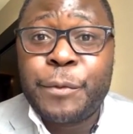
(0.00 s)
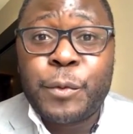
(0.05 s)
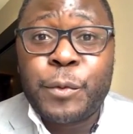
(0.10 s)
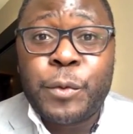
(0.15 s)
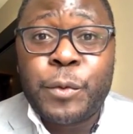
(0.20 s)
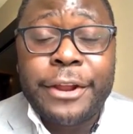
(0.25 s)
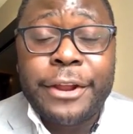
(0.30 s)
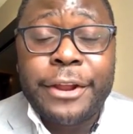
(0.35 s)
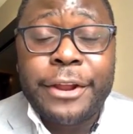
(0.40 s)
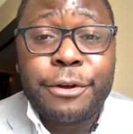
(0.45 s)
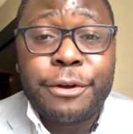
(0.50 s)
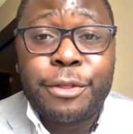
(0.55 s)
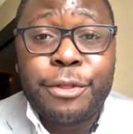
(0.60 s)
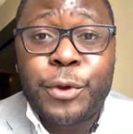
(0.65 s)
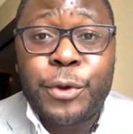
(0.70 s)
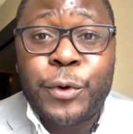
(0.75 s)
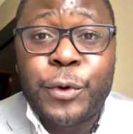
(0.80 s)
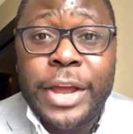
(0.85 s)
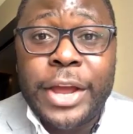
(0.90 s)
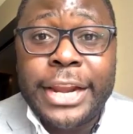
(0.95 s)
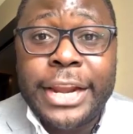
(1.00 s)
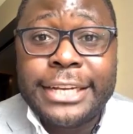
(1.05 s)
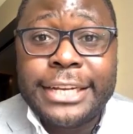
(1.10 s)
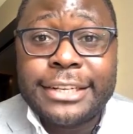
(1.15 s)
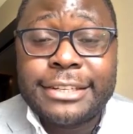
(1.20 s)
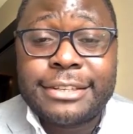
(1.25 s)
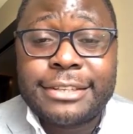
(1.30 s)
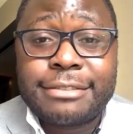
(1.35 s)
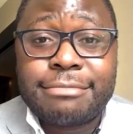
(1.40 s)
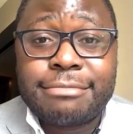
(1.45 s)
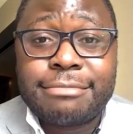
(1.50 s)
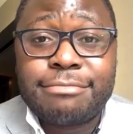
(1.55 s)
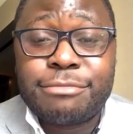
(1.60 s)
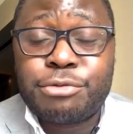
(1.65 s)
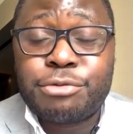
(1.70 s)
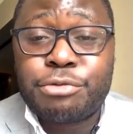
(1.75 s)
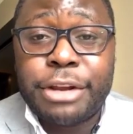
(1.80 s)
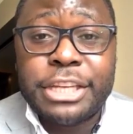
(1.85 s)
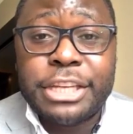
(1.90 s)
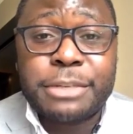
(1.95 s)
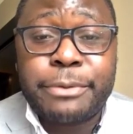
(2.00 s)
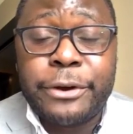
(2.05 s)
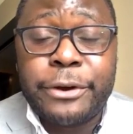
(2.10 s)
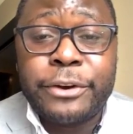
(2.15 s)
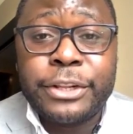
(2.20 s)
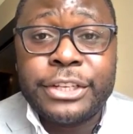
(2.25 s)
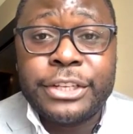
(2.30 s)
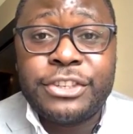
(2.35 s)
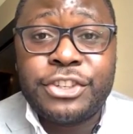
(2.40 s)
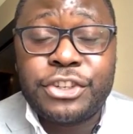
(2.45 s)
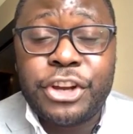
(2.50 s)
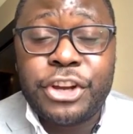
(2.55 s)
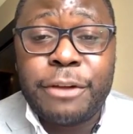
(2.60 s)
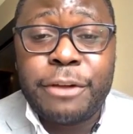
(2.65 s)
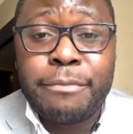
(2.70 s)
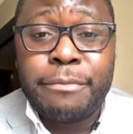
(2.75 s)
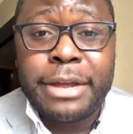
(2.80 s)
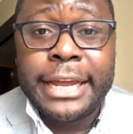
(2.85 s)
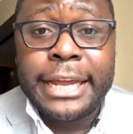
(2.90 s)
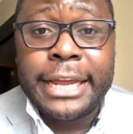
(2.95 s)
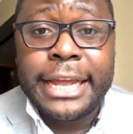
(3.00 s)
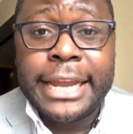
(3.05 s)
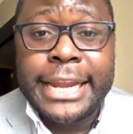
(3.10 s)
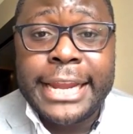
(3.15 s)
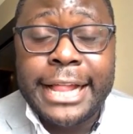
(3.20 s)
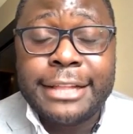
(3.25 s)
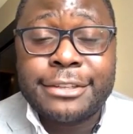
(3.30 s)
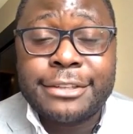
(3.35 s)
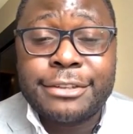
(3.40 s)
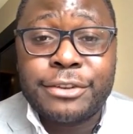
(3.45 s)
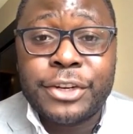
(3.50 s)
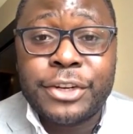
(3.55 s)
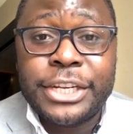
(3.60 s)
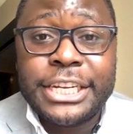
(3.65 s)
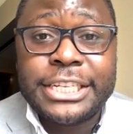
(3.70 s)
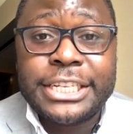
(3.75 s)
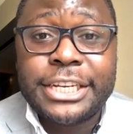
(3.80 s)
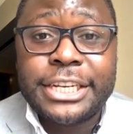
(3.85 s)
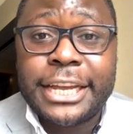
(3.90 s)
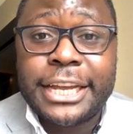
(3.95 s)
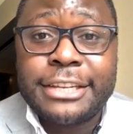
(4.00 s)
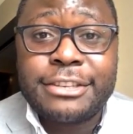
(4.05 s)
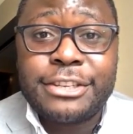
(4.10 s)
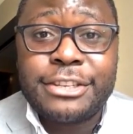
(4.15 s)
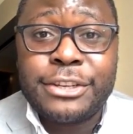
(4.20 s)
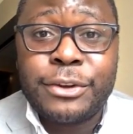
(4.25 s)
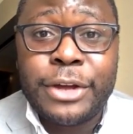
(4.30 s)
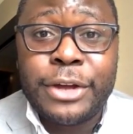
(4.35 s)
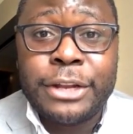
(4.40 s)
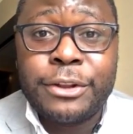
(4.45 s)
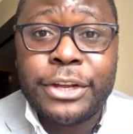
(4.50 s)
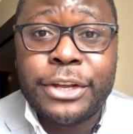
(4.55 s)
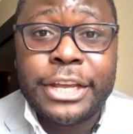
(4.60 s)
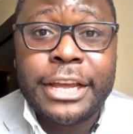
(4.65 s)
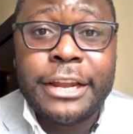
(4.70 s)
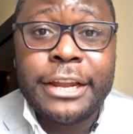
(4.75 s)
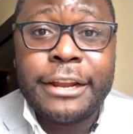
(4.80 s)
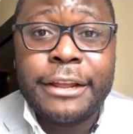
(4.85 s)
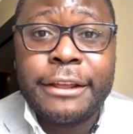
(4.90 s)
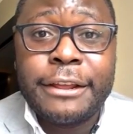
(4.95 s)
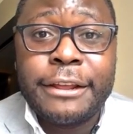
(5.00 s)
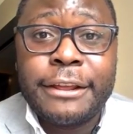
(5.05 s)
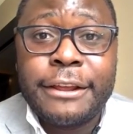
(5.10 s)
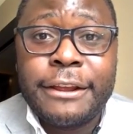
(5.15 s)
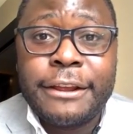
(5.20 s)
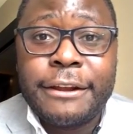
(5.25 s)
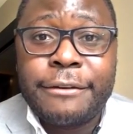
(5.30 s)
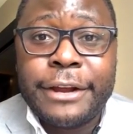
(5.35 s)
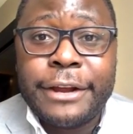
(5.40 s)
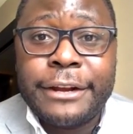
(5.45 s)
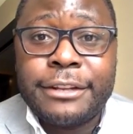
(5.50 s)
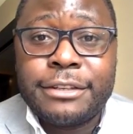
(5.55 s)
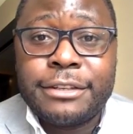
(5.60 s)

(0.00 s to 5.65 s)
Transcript: where I go through and I just transparently share my analysis on each I C O I look at, right?